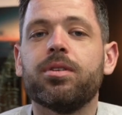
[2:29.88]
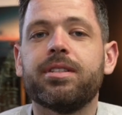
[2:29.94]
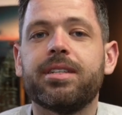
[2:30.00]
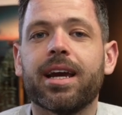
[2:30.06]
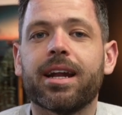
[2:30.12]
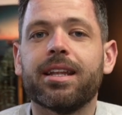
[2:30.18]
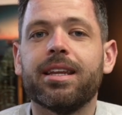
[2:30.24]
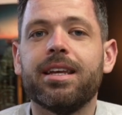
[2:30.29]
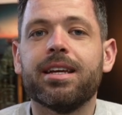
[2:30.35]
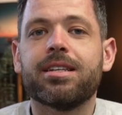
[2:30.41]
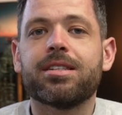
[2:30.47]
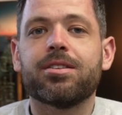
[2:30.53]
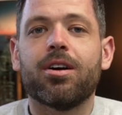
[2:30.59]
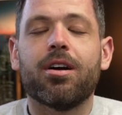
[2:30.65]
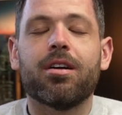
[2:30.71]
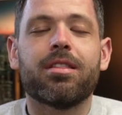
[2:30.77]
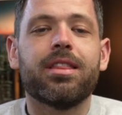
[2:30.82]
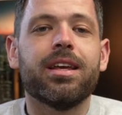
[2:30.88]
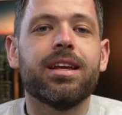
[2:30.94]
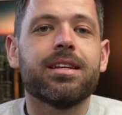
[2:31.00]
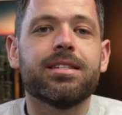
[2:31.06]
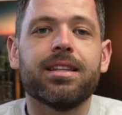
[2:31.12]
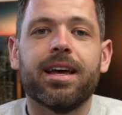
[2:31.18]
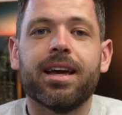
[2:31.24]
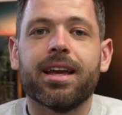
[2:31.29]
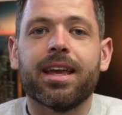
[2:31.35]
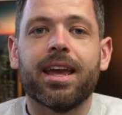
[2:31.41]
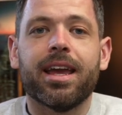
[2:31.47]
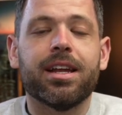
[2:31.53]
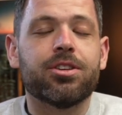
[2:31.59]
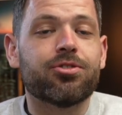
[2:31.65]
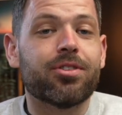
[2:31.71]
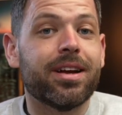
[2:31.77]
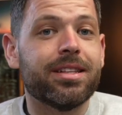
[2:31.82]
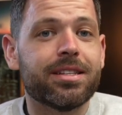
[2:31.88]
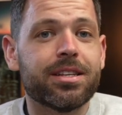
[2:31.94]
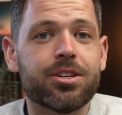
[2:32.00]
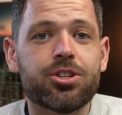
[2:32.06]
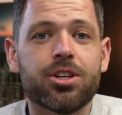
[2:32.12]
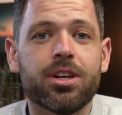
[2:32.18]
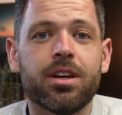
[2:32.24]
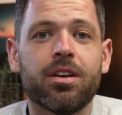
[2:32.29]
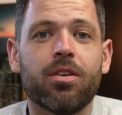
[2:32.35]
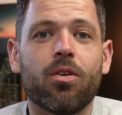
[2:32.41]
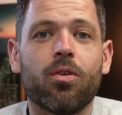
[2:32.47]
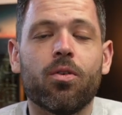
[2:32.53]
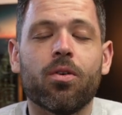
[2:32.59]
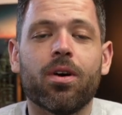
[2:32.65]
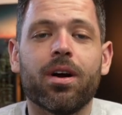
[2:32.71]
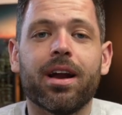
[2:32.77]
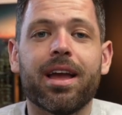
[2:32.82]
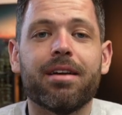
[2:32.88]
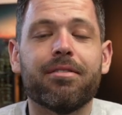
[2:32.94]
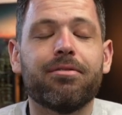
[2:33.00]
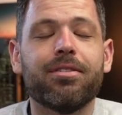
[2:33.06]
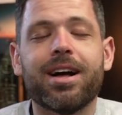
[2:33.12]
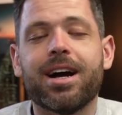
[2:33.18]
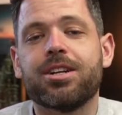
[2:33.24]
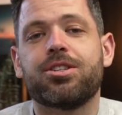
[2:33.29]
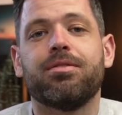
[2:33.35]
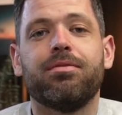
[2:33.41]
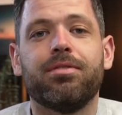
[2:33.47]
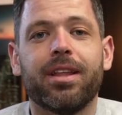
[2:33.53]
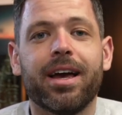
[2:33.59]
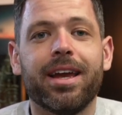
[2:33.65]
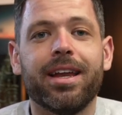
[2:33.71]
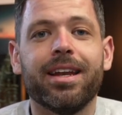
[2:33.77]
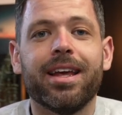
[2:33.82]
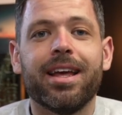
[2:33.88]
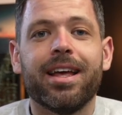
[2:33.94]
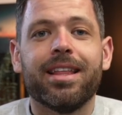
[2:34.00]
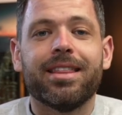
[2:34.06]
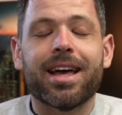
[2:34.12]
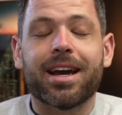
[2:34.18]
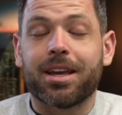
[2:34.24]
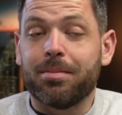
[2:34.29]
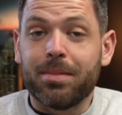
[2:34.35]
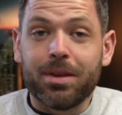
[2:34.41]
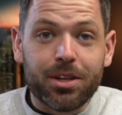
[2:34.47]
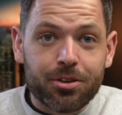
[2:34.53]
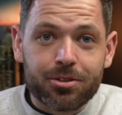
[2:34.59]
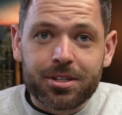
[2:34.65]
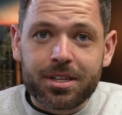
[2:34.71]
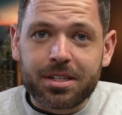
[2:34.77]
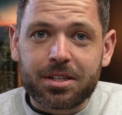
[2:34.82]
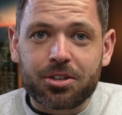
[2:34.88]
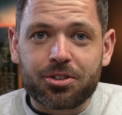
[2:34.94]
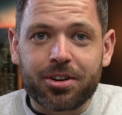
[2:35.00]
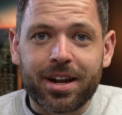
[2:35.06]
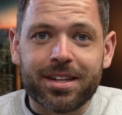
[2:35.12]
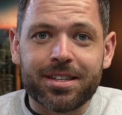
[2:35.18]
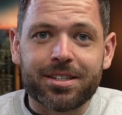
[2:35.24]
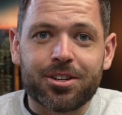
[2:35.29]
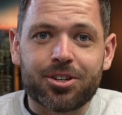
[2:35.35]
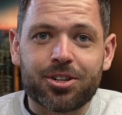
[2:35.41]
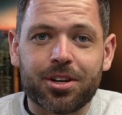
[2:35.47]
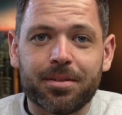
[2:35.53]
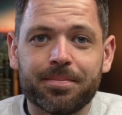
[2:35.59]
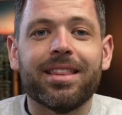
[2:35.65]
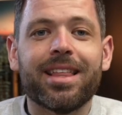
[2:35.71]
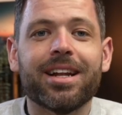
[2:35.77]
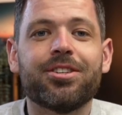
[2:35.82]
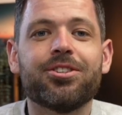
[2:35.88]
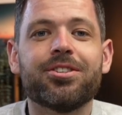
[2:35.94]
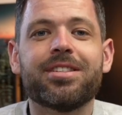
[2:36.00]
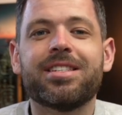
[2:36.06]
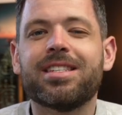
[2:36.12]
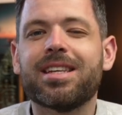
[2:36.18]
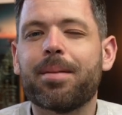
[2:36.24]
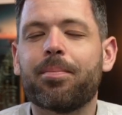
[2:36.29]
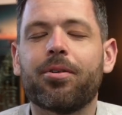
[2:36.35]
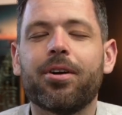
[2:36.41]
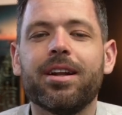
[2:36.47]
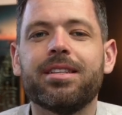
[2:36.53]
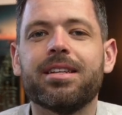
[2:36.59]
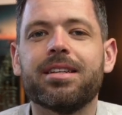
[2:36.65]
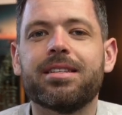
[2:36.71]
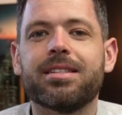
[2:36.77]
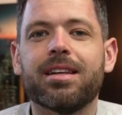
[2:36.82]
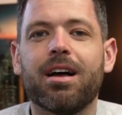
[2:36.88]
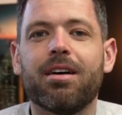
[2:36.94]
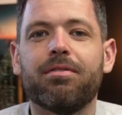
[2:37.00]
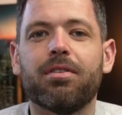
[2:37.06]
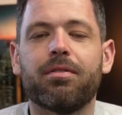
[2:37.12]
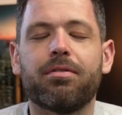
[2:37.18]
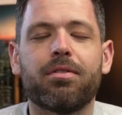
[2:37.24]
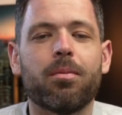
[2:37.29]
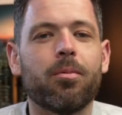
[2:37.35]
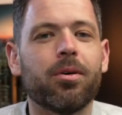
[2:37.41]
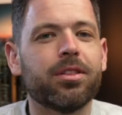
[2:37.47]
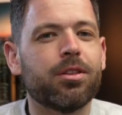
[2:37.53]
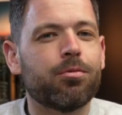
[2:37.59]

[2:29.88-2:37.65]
techniques are things like a transition or a flash of light that can be used as a transition that just separates itself from what the